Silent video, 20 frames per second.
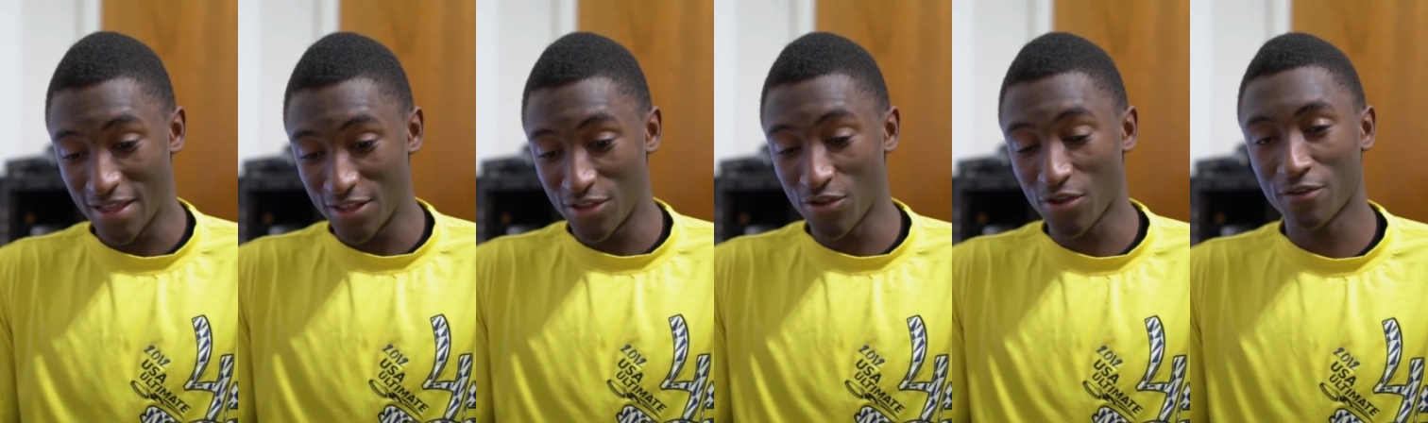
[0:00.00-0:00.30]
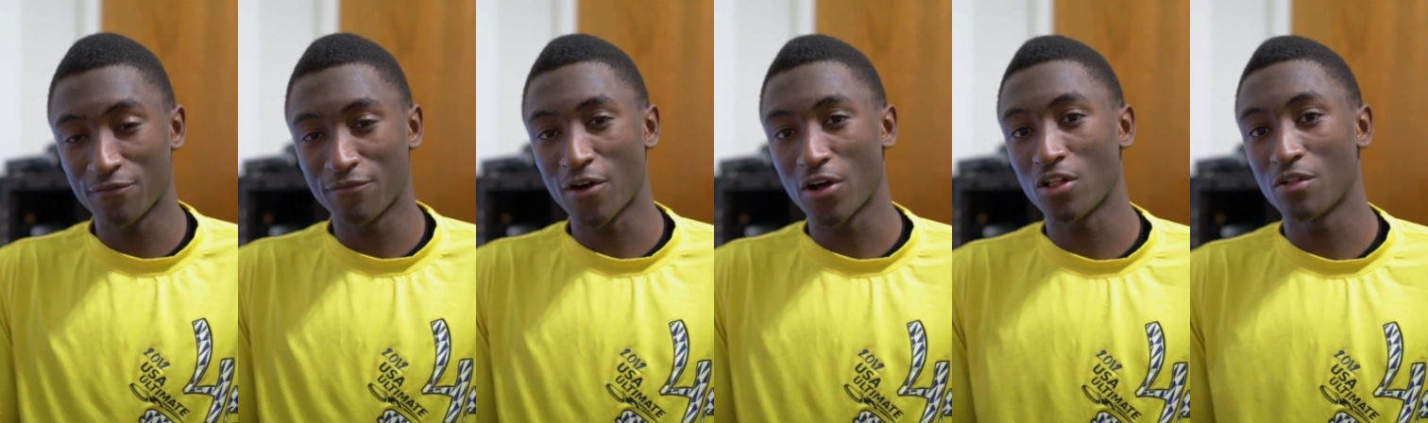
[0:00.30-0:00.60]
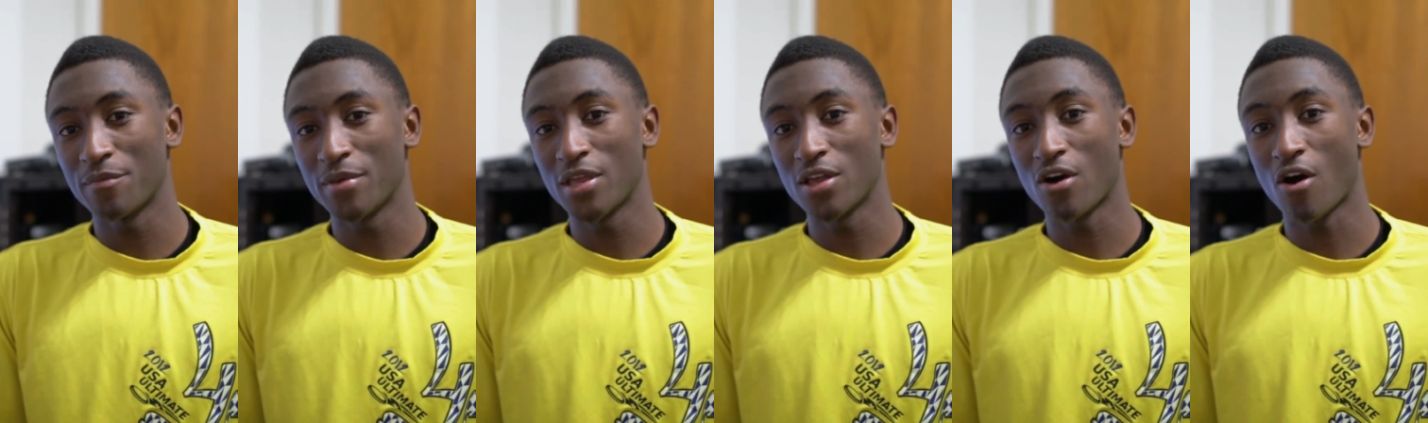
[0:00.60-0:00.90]
you can
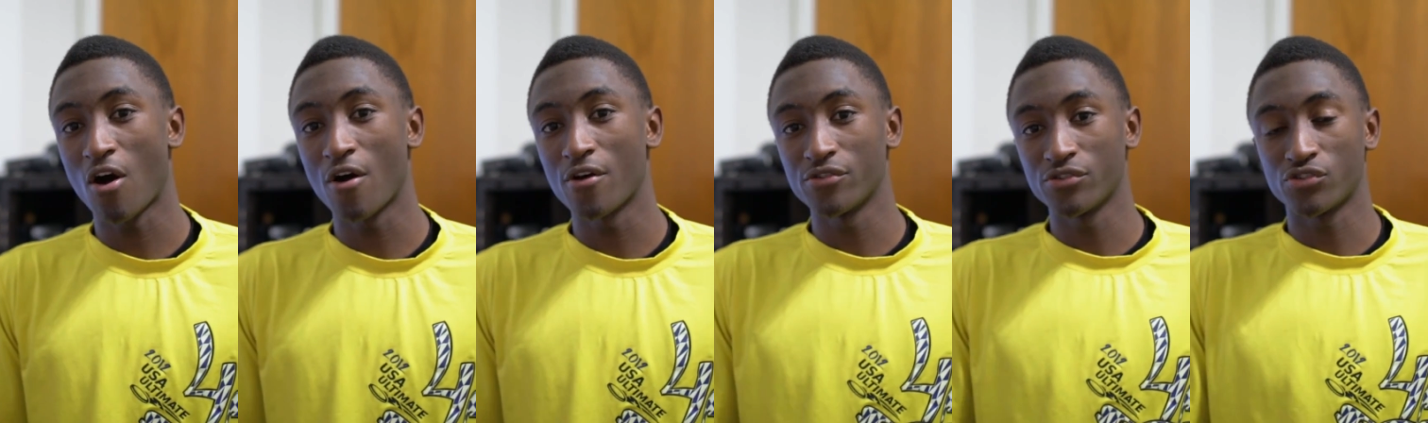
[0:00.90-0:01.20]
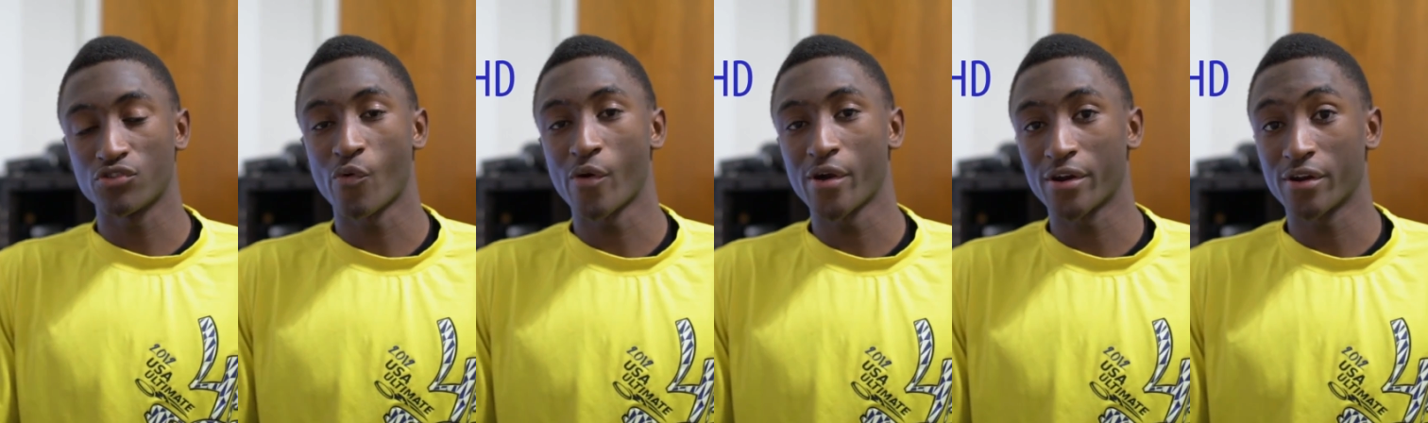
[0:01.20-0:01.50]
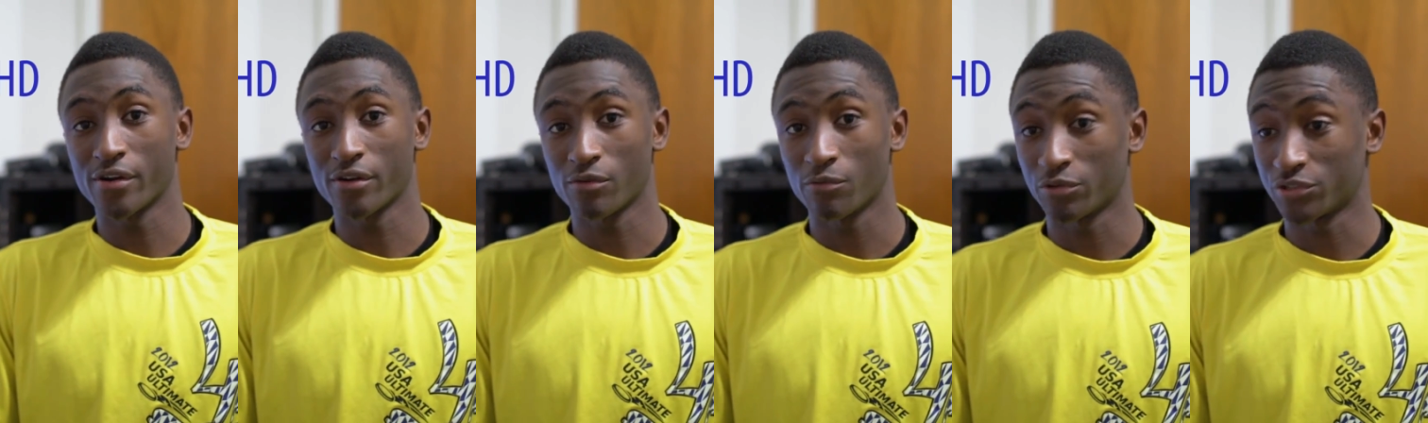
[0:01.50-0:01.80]
follow me on
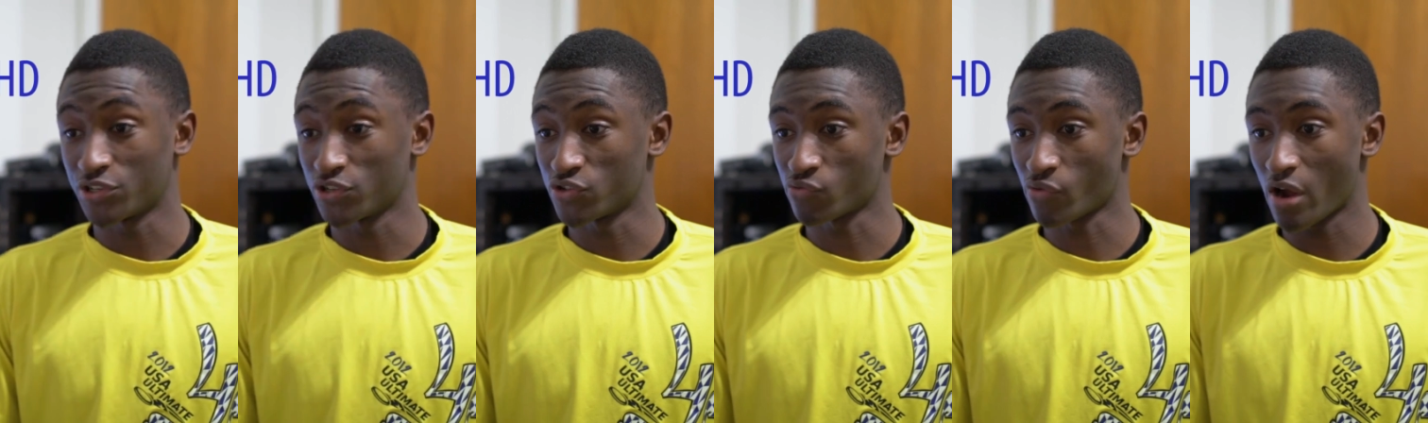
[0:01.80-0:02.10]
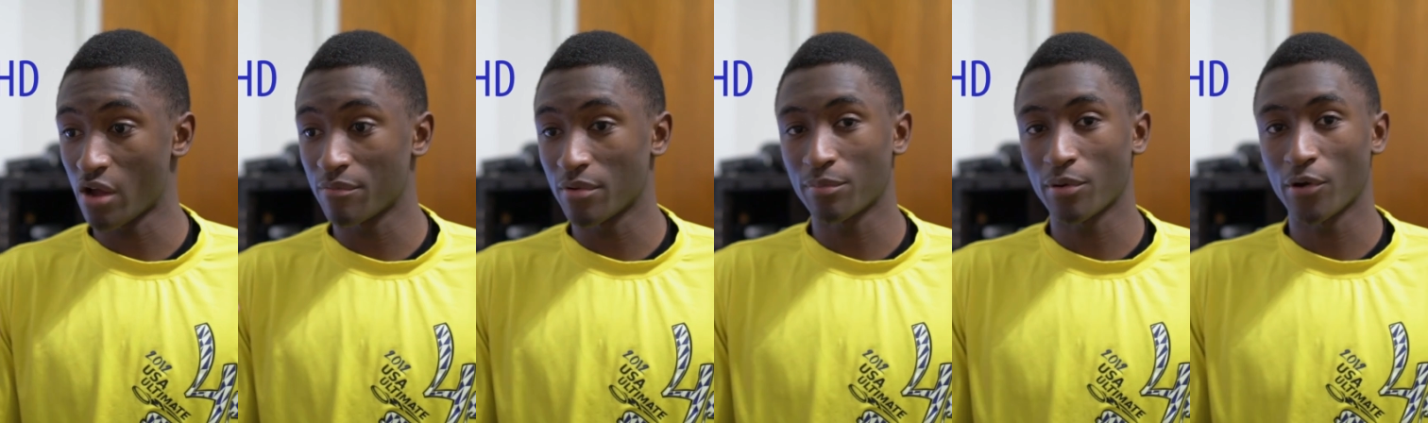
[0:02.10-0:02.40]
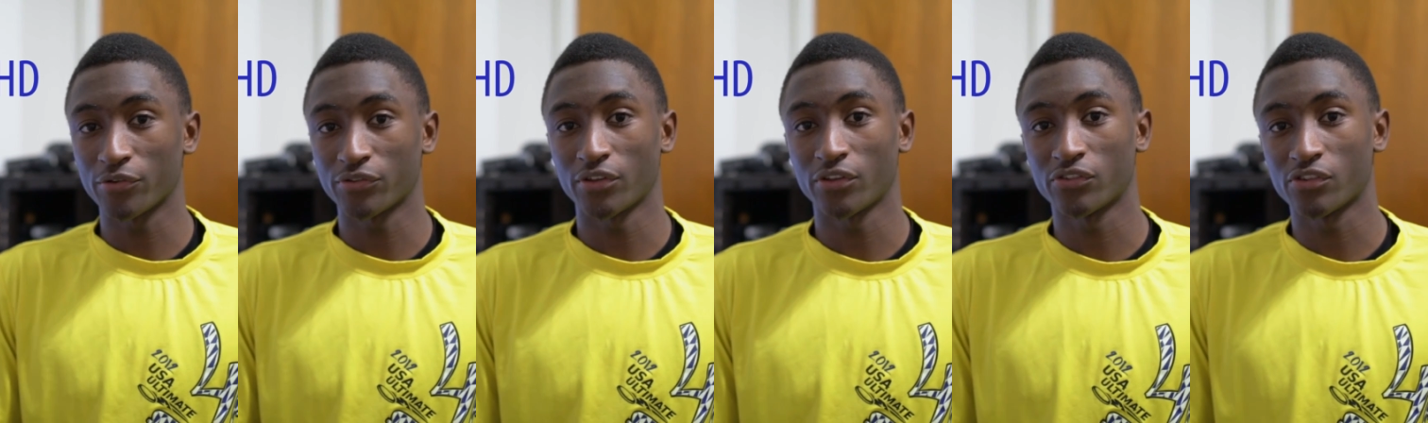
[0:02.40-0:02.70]
Twitter, which is where I've been
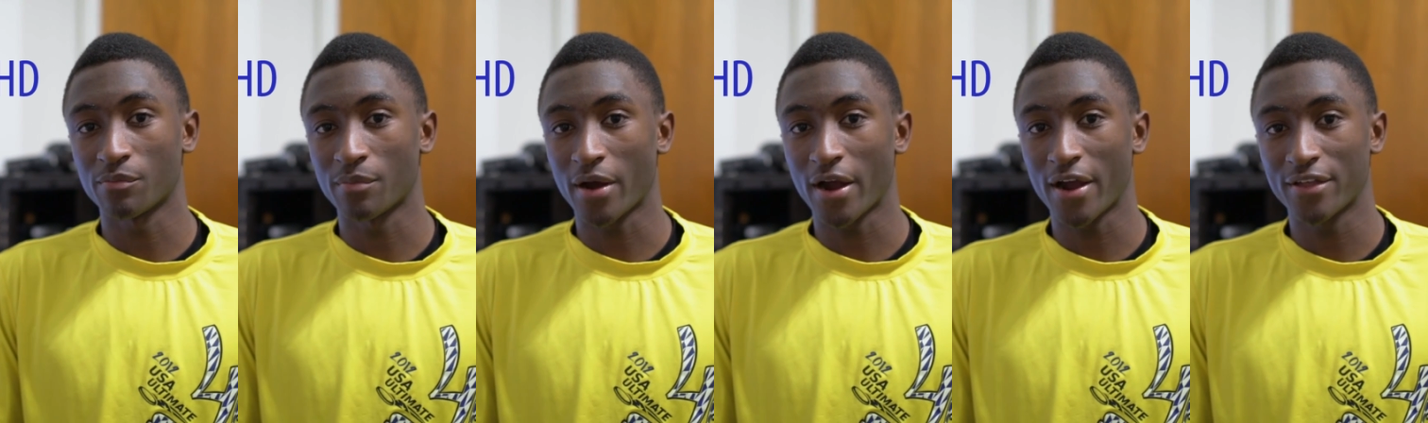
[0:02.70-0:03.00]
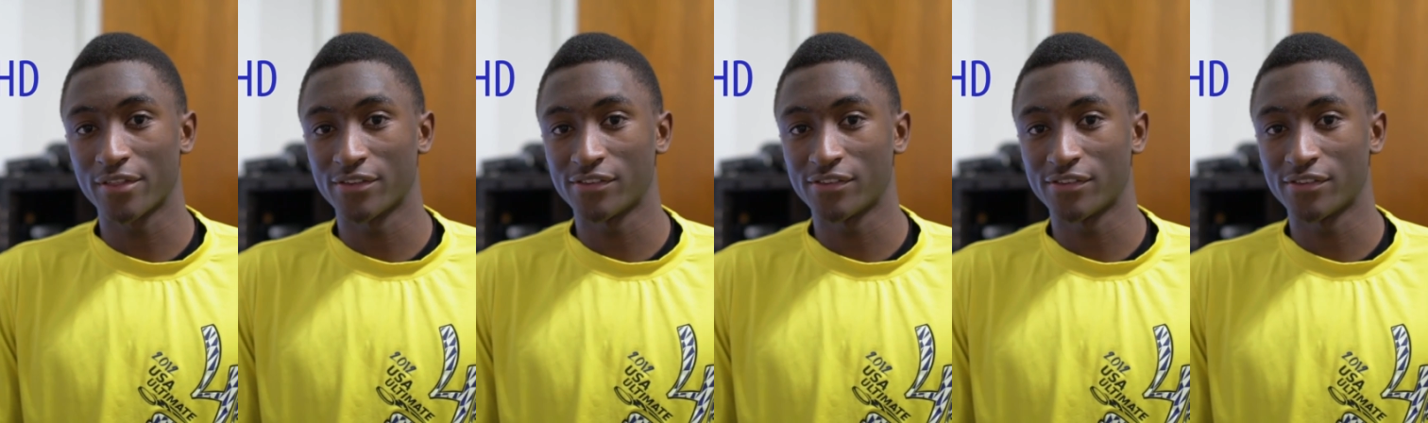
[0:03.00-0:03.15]
posting some behind